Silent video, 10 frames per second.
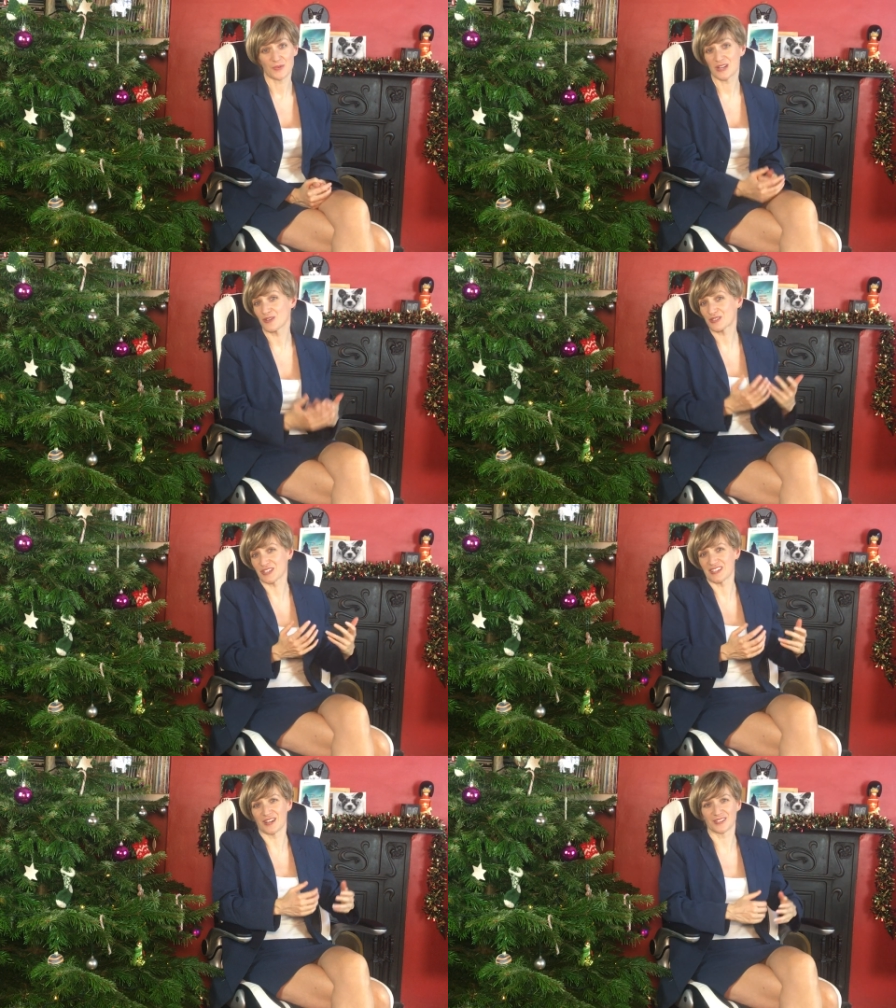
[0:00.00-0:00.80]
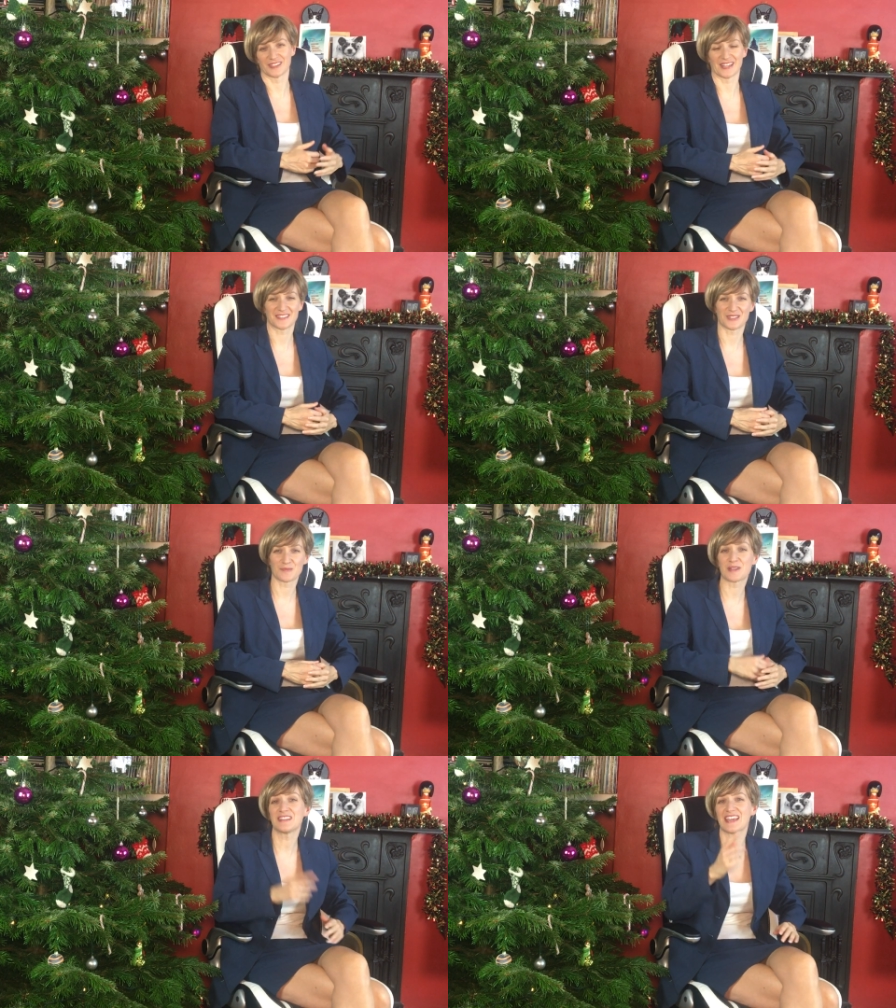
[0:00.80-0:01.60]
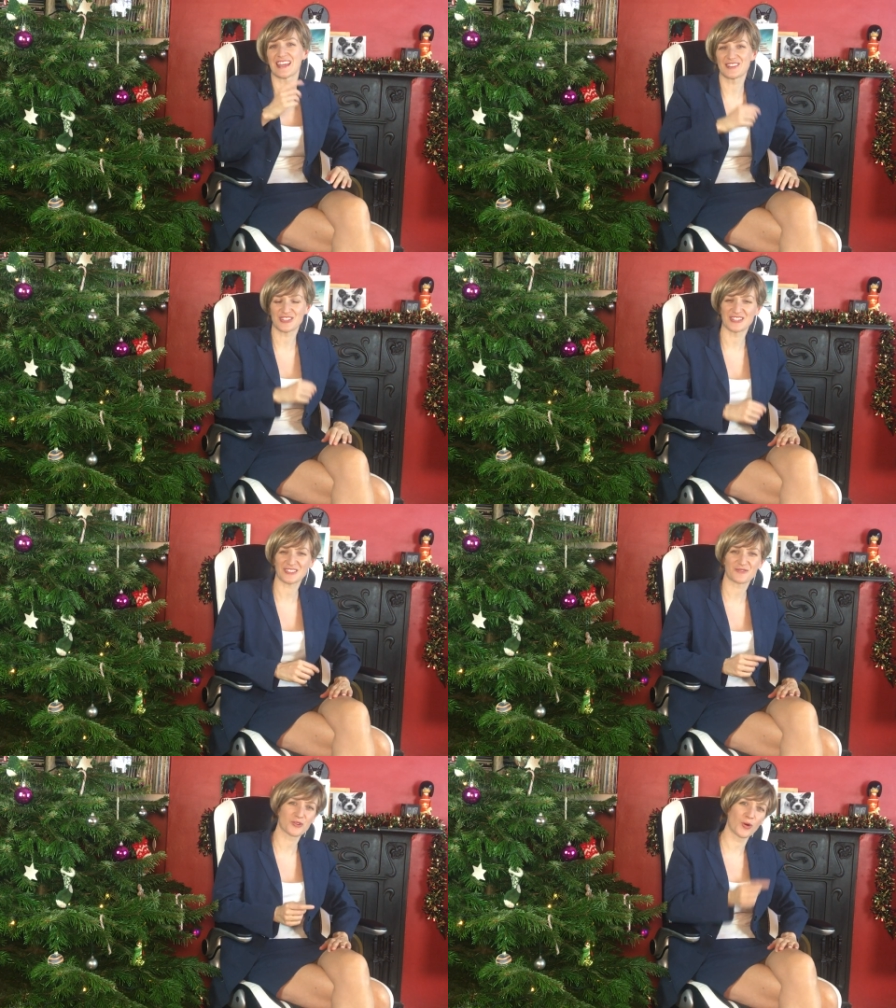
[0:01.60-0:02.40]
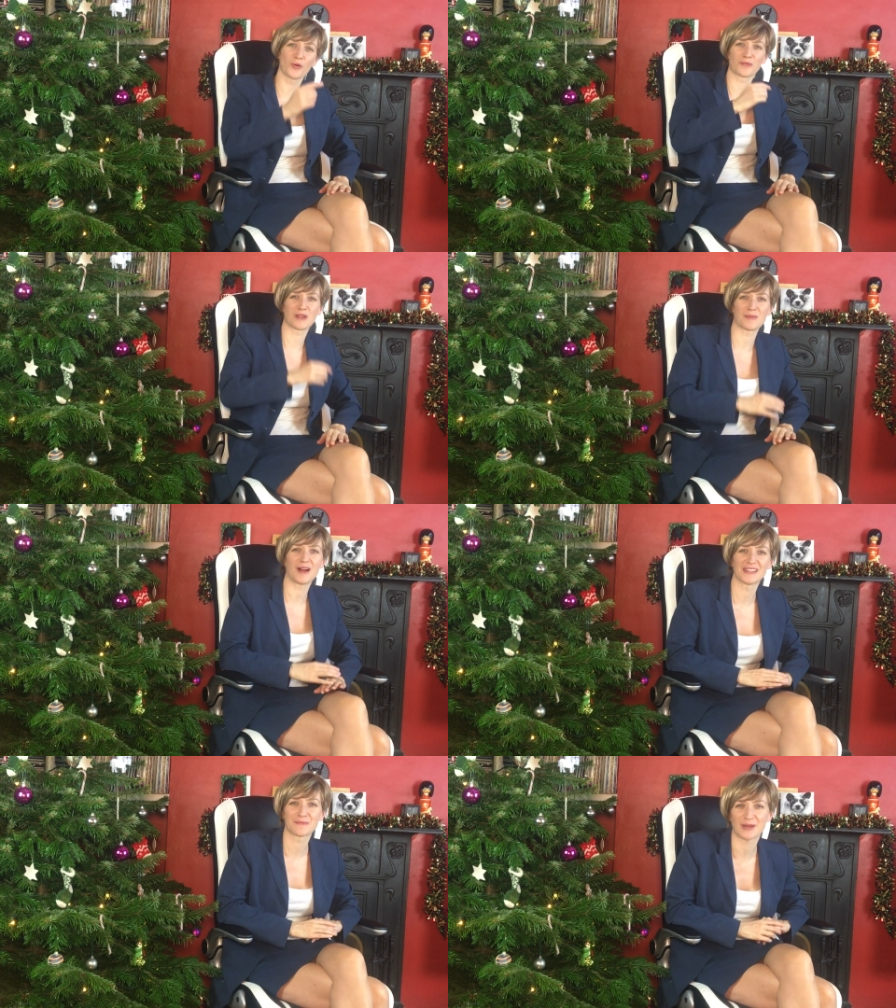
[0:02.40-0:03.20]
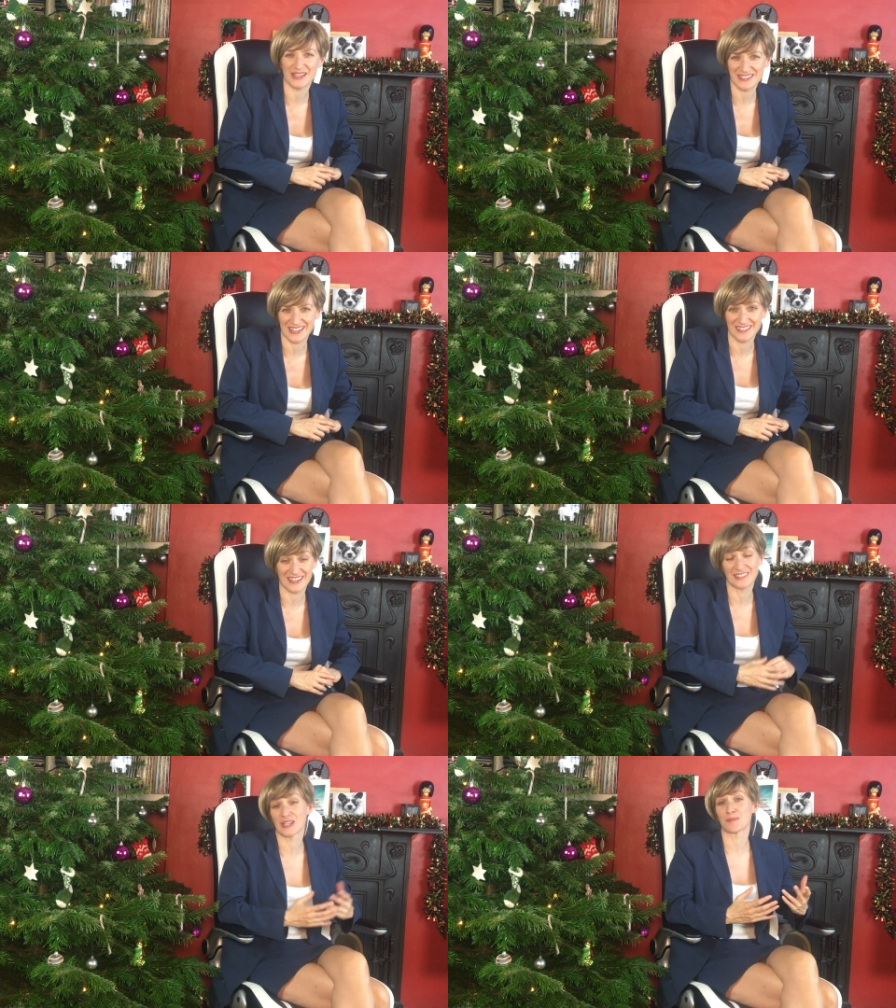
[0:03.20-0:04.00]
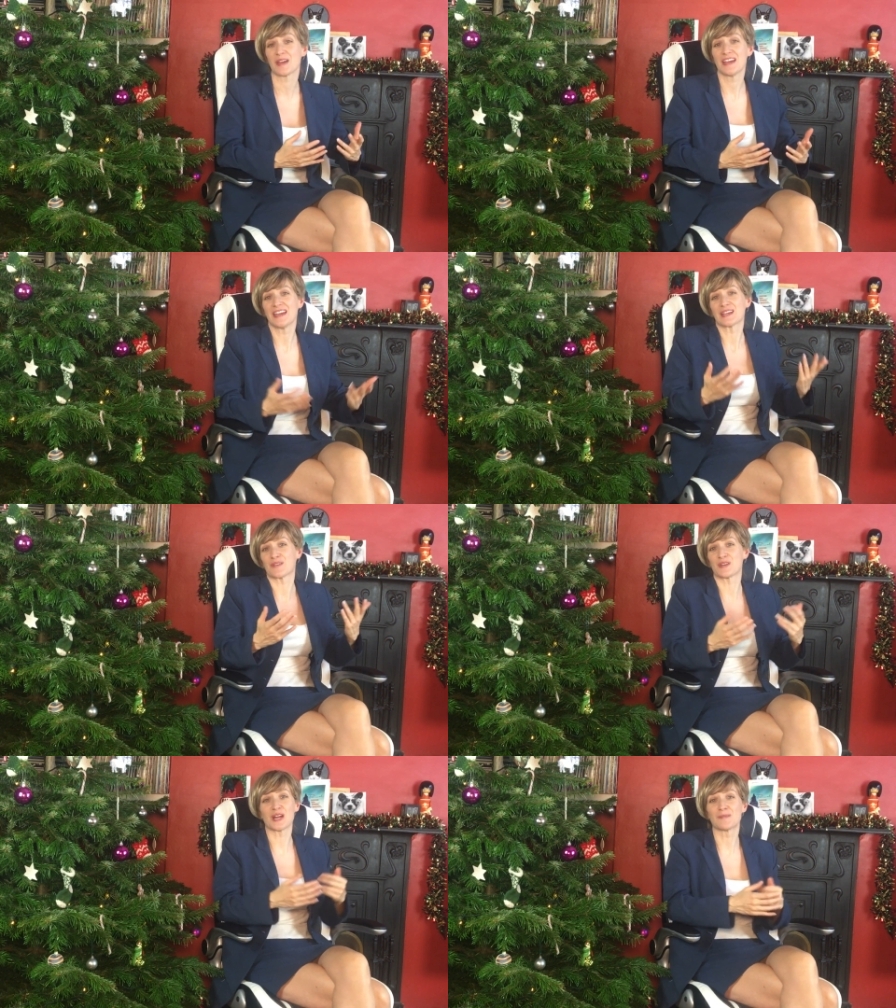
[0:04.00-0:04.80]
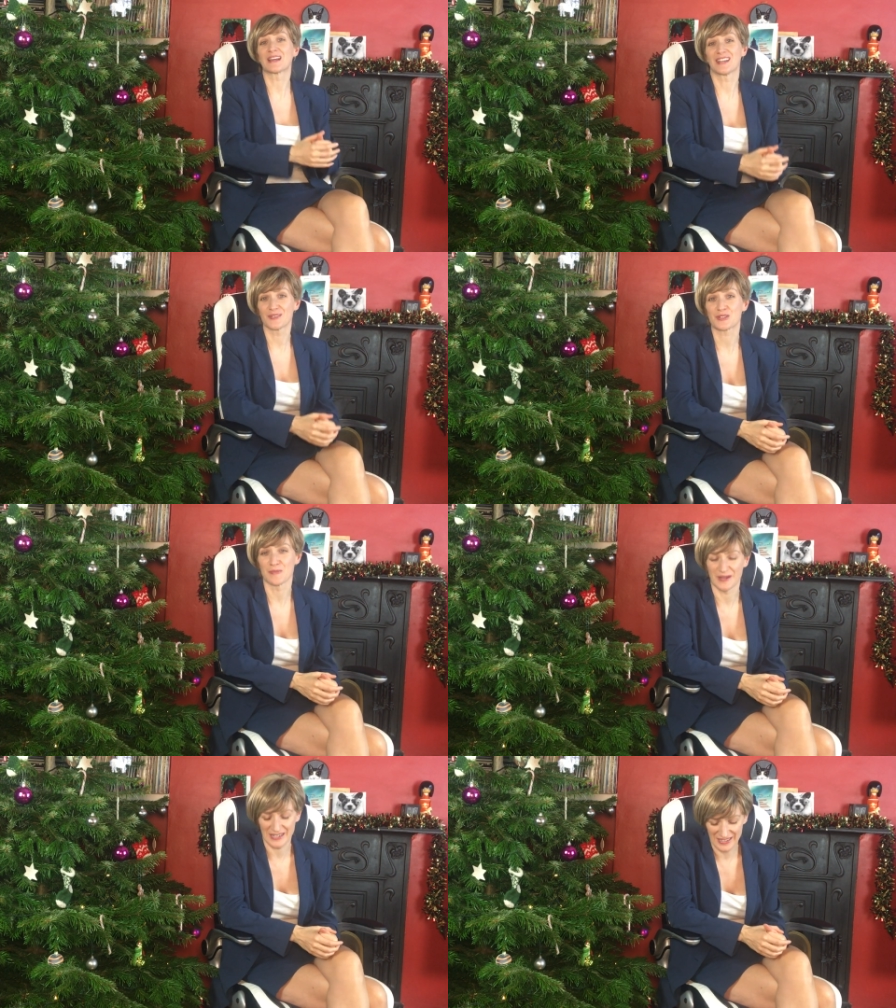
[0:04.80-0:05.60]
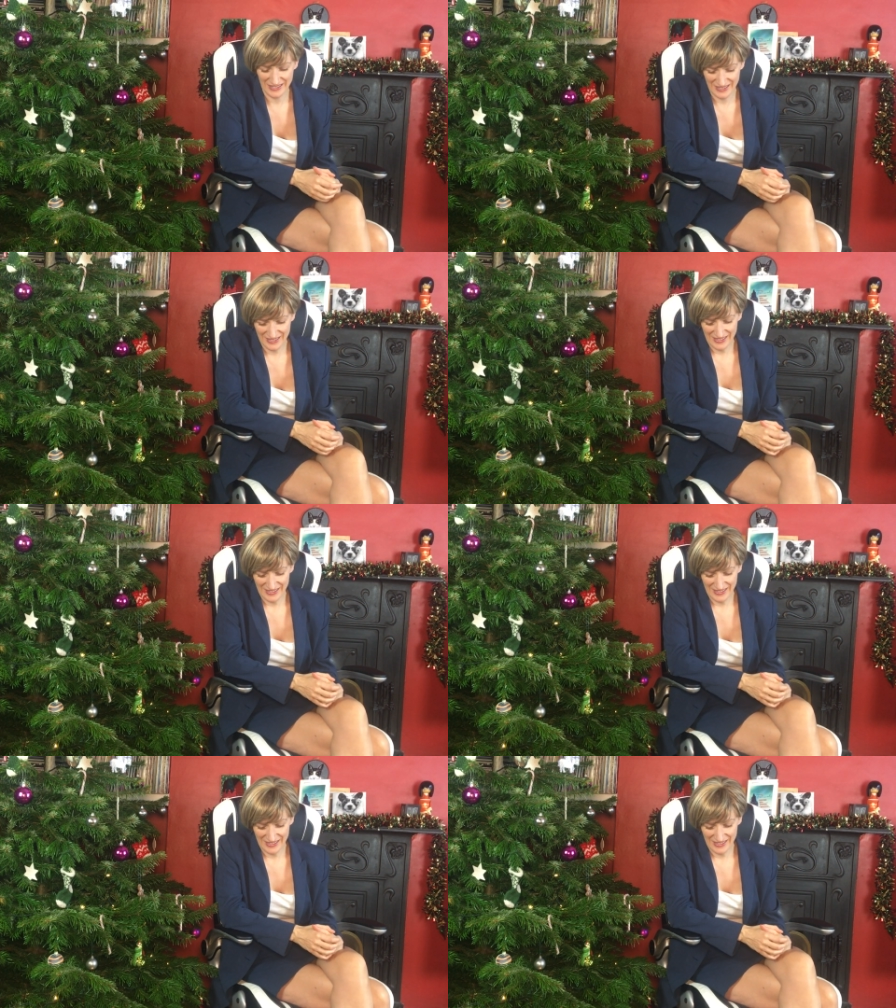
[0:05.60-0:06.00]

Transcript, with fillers: We looked at knuckle dusters, but in the end, she just cornered me behind a bike shed, so I ended up giving her my lunch money.